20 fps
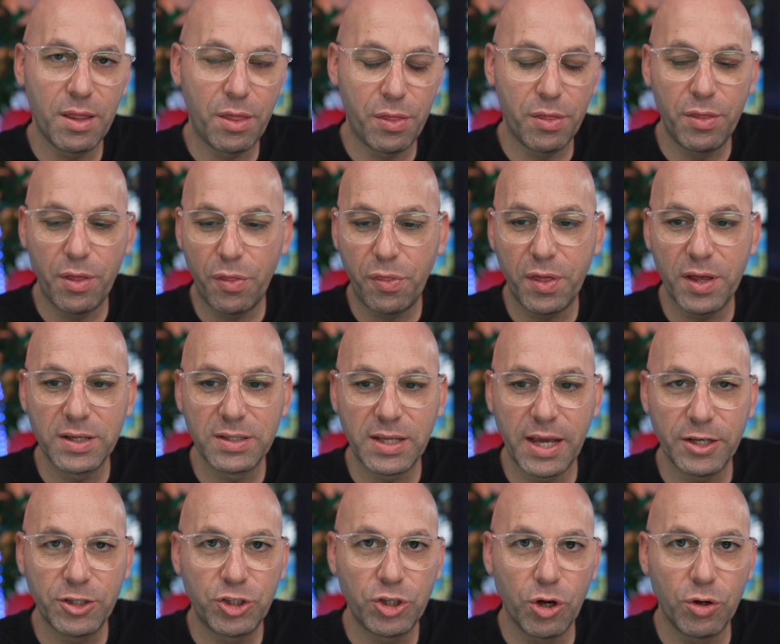the things I
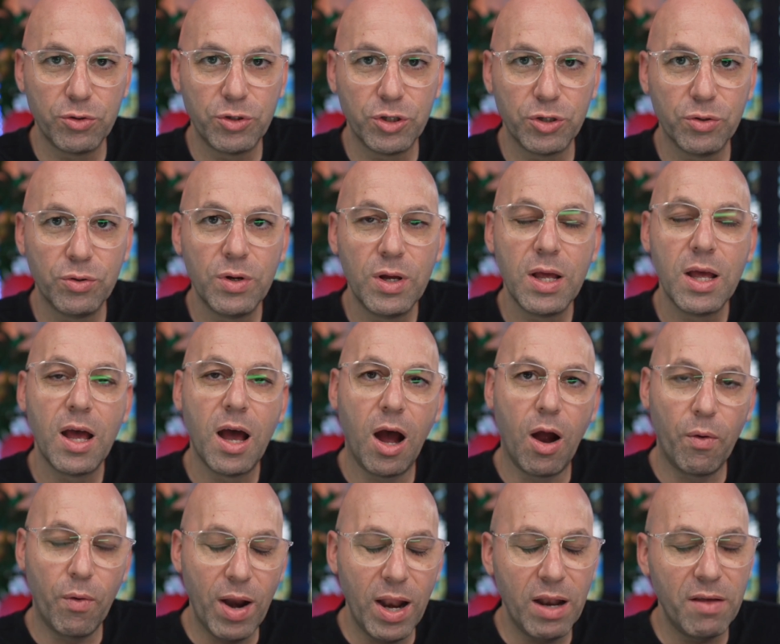showed you are
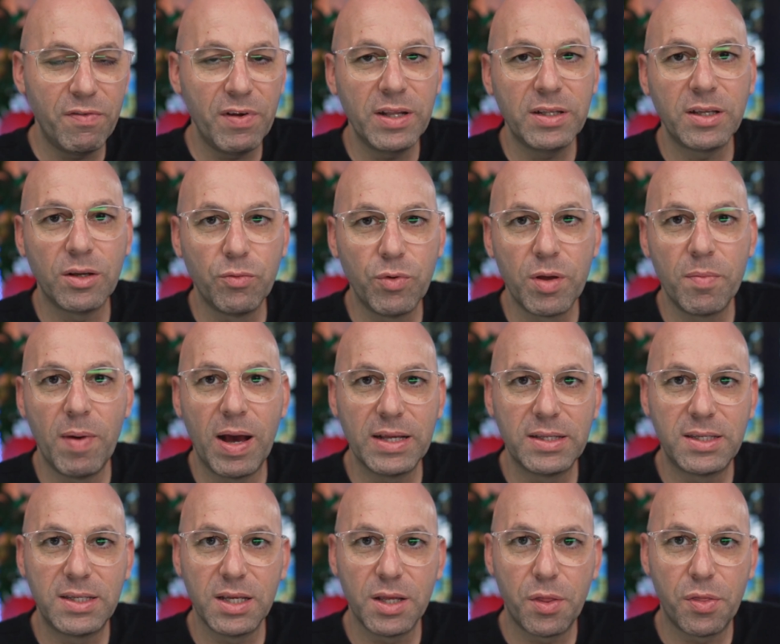relevant, and we might
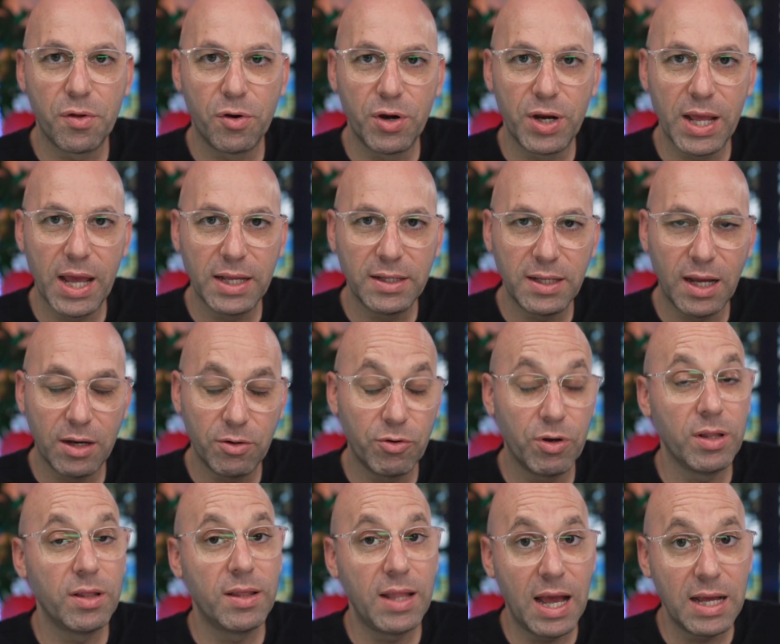see
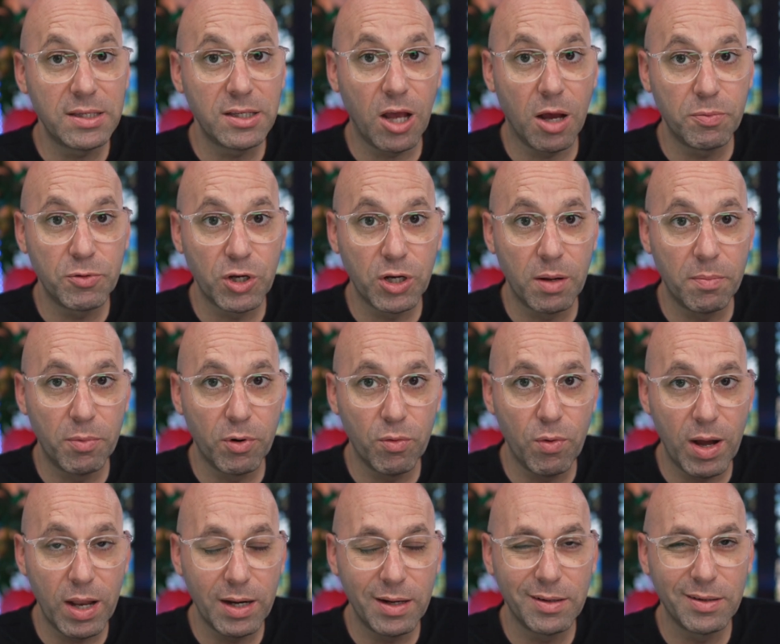3,800. That's option number
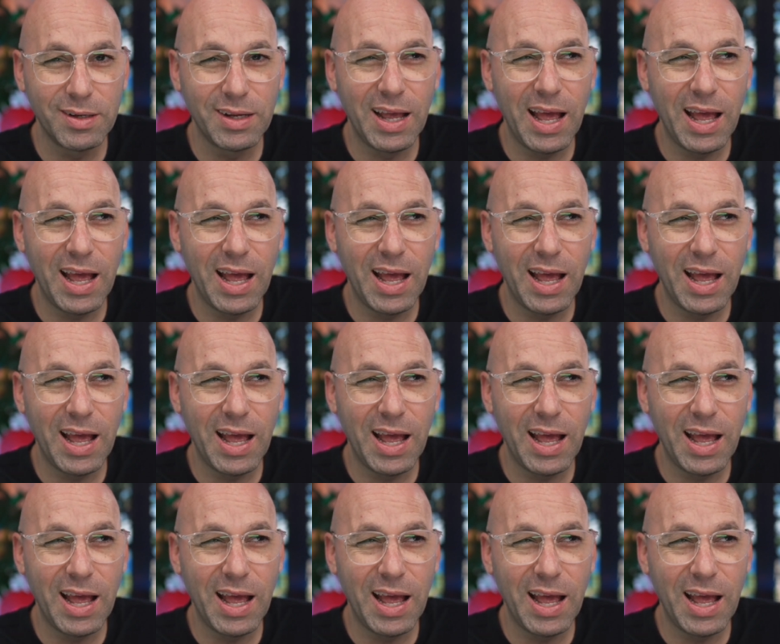one.